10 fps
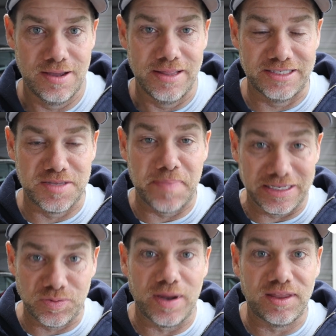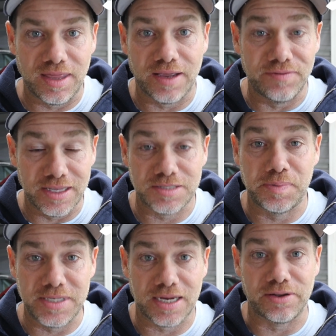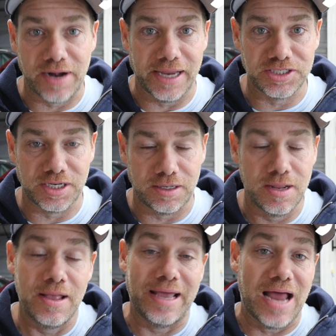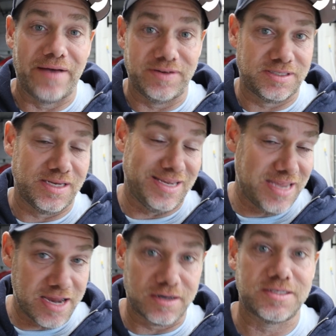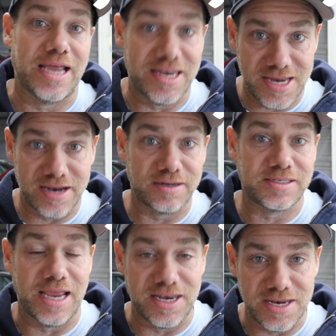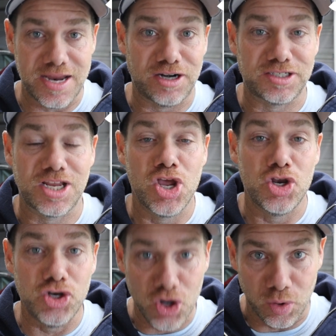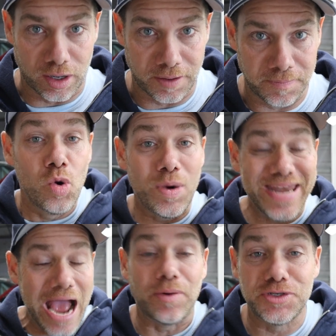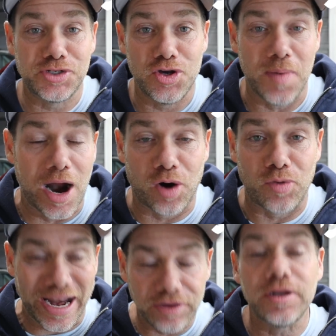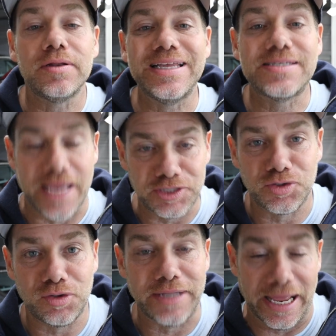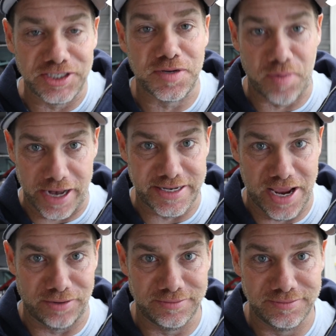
That's the best way to think of this particular engine, and obviously years and years and years newer. We now resume our regularly scheduled engine breakdown.